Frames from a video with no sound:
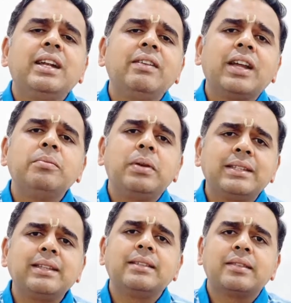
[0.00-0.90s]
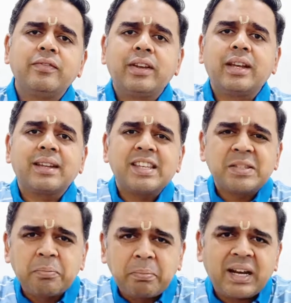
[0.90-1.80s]
divine blessings were
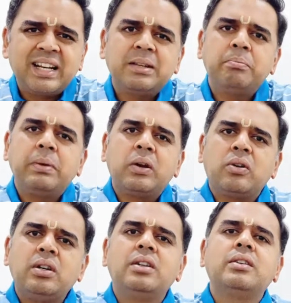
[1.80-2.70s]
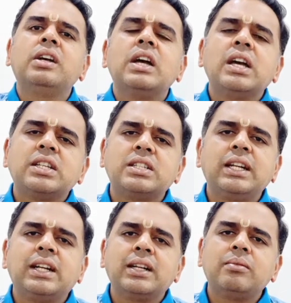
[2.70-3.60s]
spread beyond
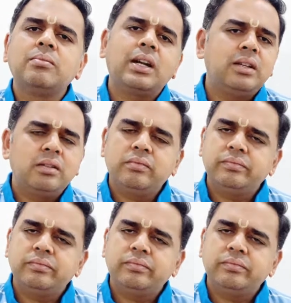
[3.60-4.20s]
Srirangam, and